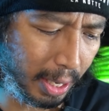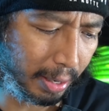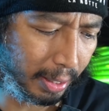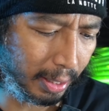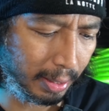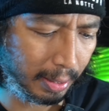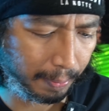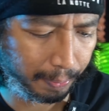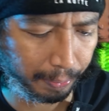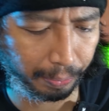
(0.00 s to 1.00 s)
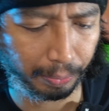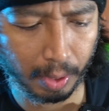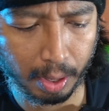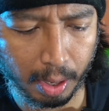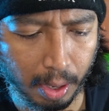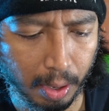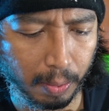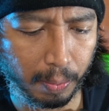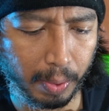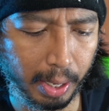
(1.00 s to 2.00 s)
areas.
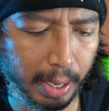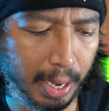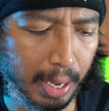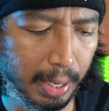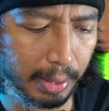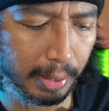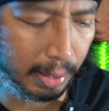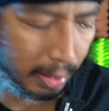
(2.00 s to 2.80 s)
Whereas